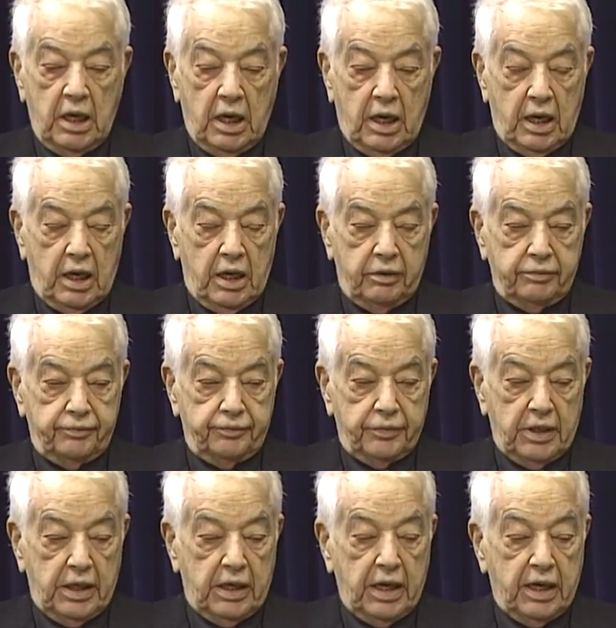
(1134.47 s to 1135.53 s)
Uh,
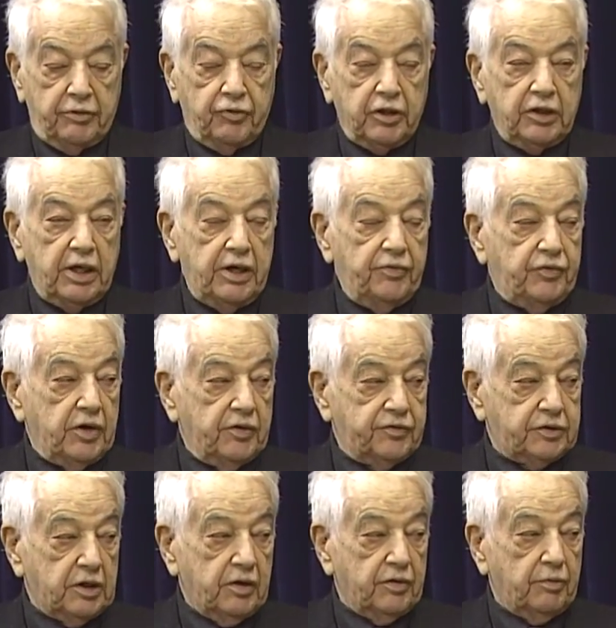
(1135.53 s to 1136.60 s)
it had relieved
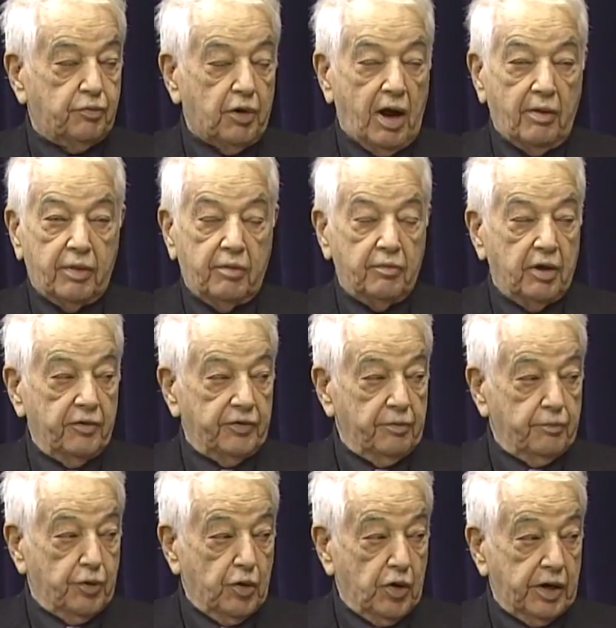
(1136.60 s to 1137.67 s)
us of the problem of
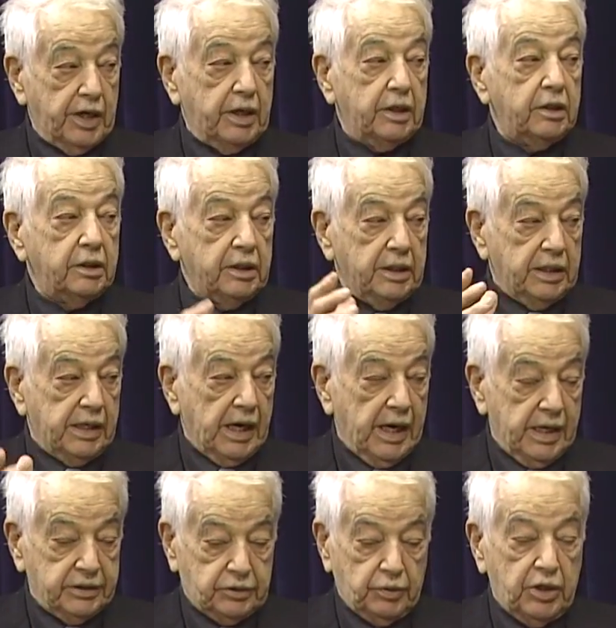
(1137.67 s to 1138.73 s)
importing
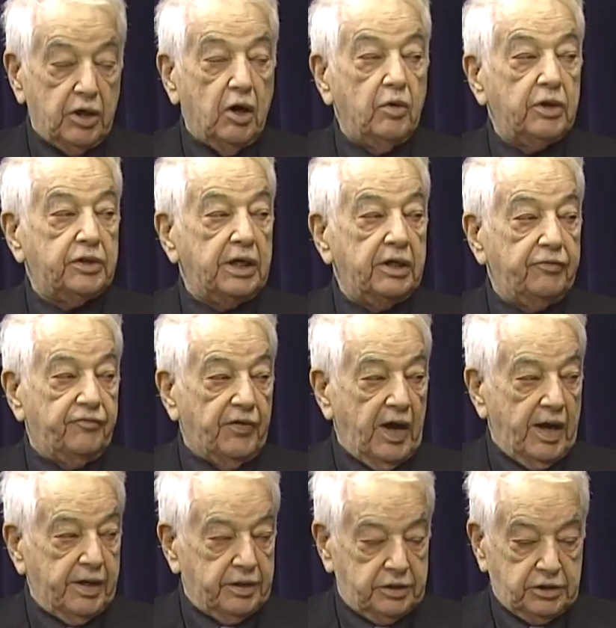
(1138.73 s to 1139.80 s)
gas. We know what the
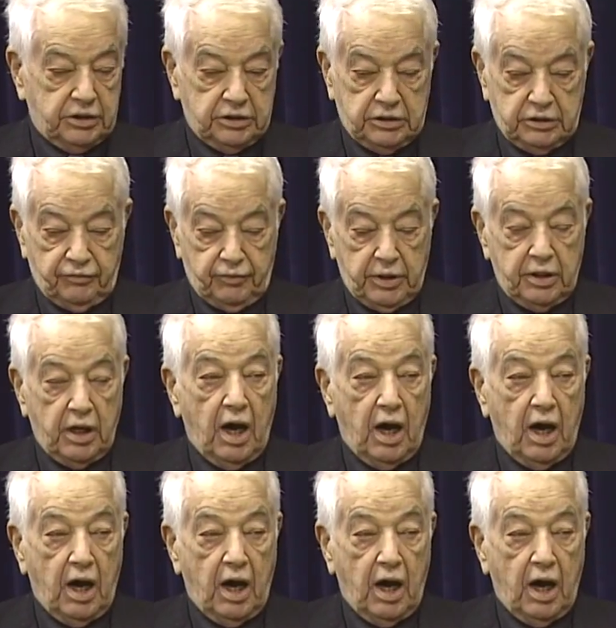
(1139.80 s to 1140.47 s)
advantages have been.